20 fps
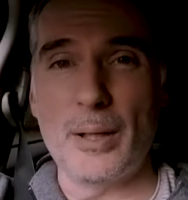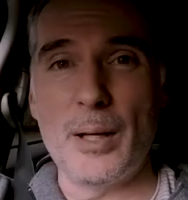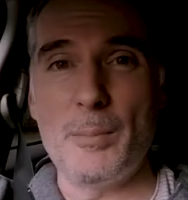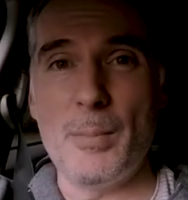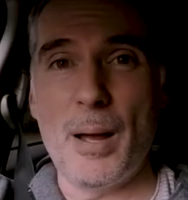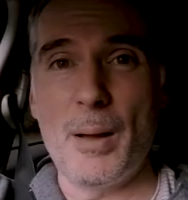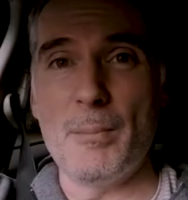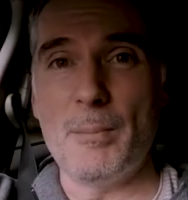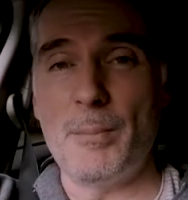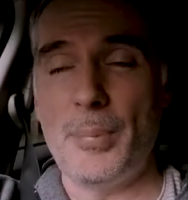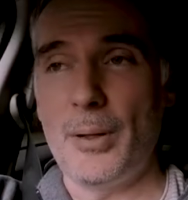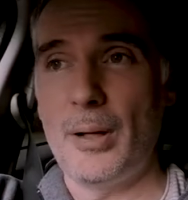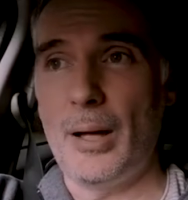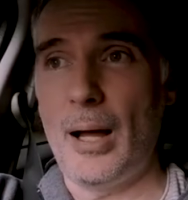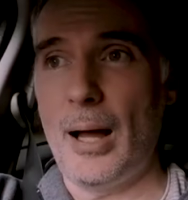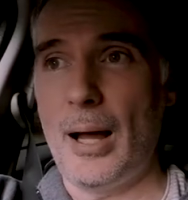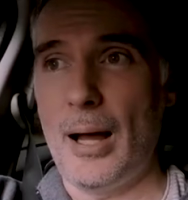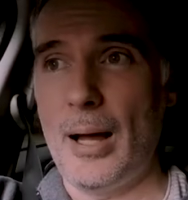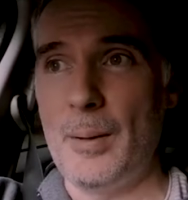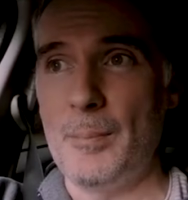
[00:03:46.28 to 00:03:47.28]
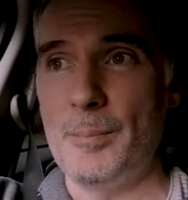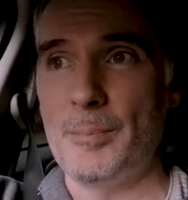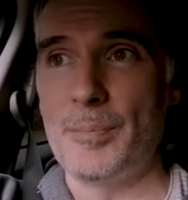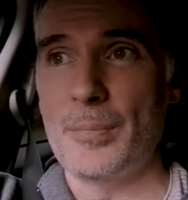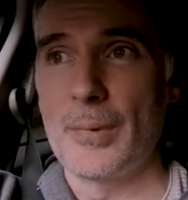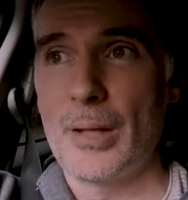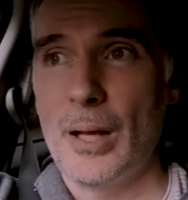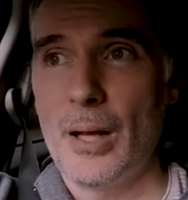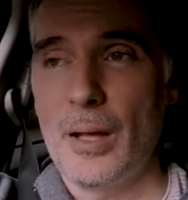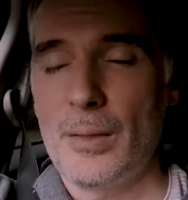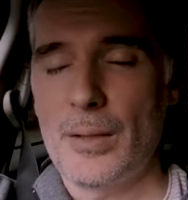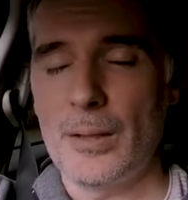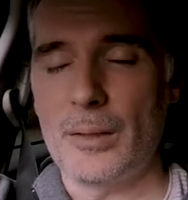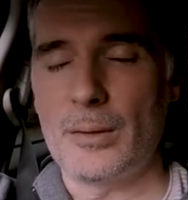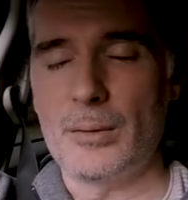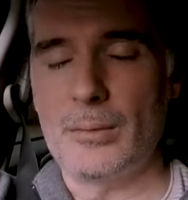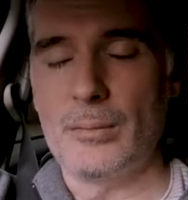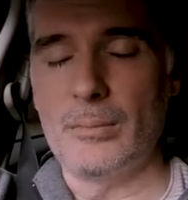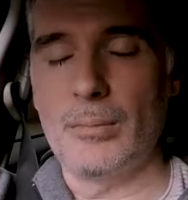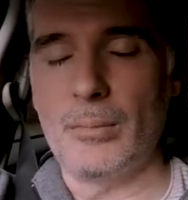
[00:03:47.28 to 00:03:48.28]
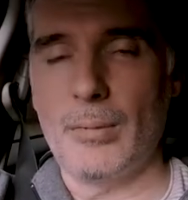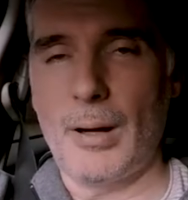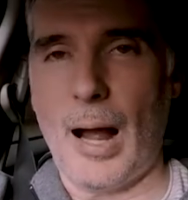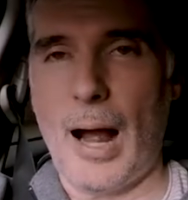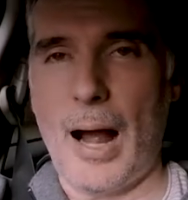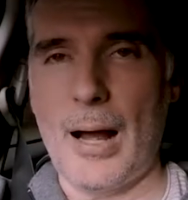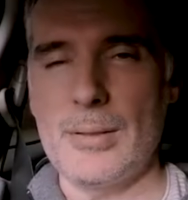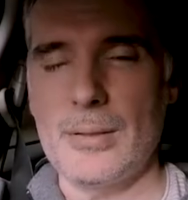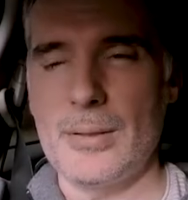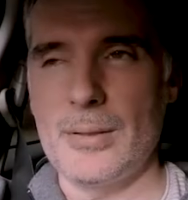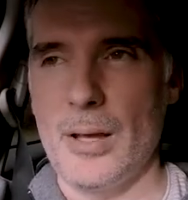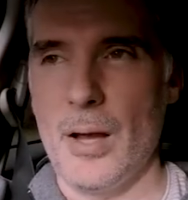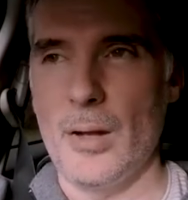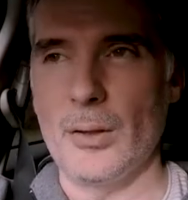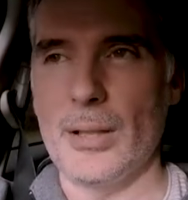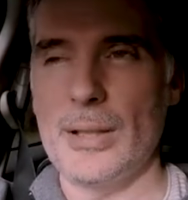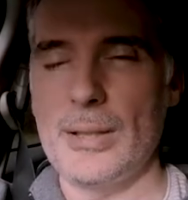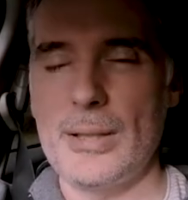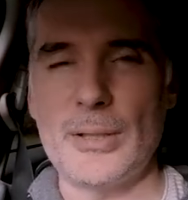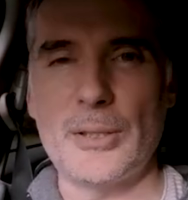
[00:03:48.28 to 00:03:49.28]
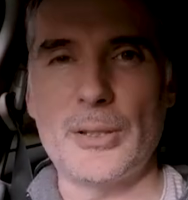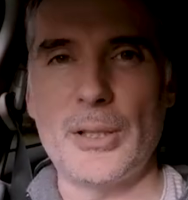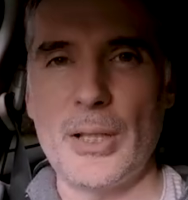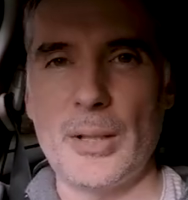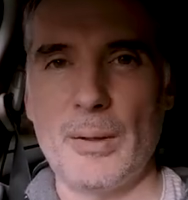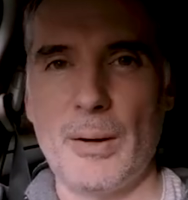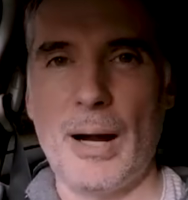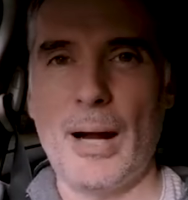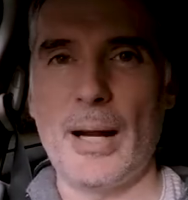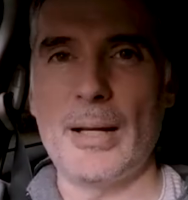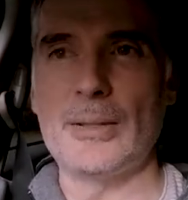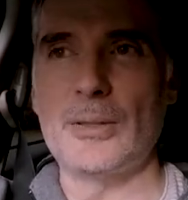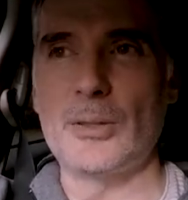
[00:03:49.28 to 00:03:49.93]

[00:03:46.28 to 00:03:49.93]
I remember um, the earlier this year I